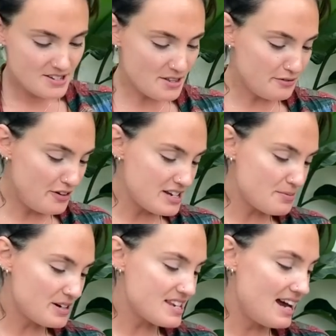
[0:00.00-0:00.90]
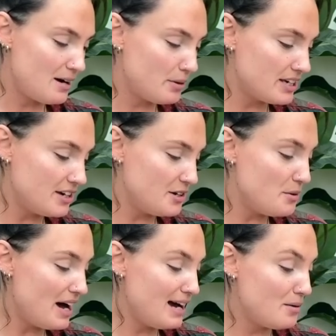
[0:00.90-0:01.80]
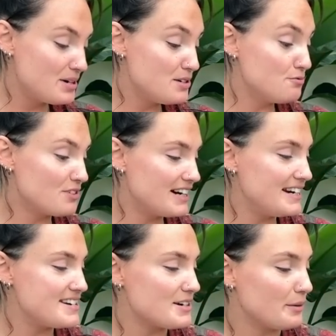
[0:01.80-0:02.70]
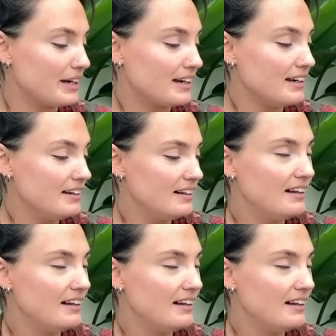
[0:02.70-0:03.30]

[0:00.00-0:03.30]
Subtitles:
So the first one is, how are you? How are you really doing?